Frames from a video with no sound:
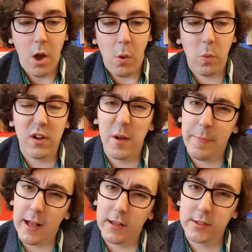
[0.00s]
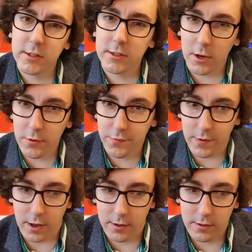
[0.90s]
What about a
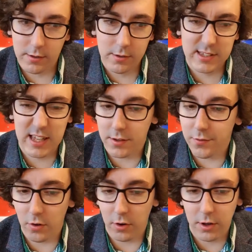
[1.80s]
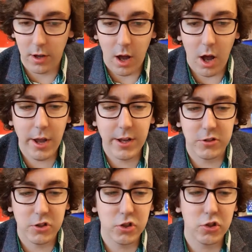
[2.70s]
sofa? said the frog. I
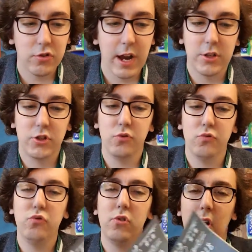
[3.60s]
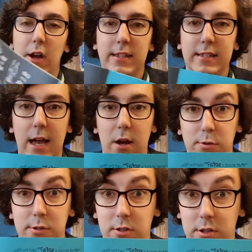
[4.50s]
could stretch right
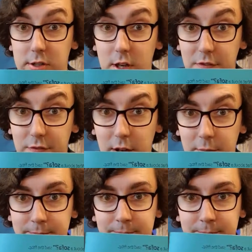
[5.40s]
out on a sofa.